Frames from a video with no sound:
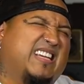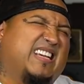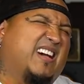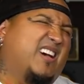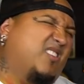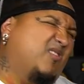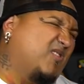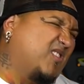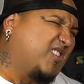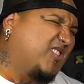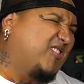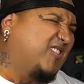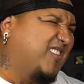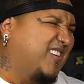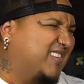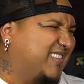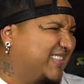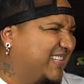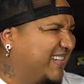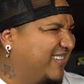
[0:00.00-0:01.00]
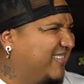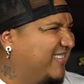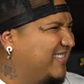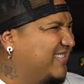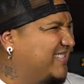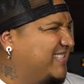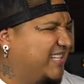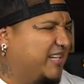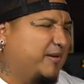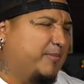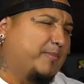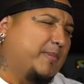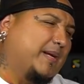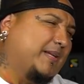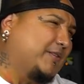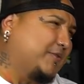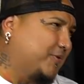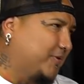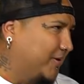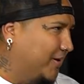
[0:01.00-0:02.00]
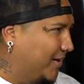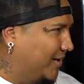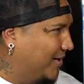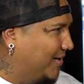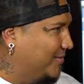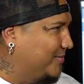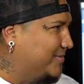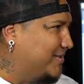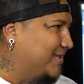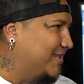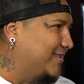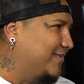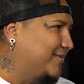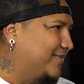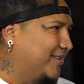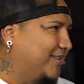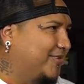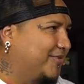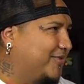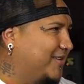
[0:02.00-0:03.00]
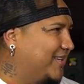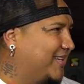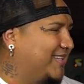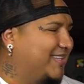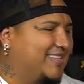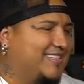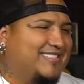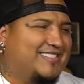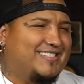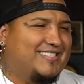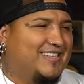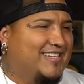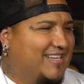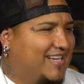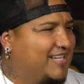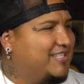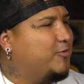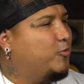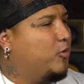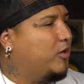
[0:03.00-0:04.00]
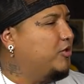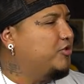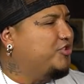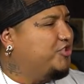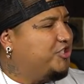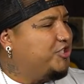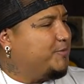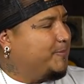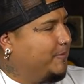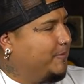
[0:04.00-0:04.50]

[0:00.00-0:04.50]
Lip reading: don't want to go out there and set up my drums, and you know, he's just. I said, "Why don't you just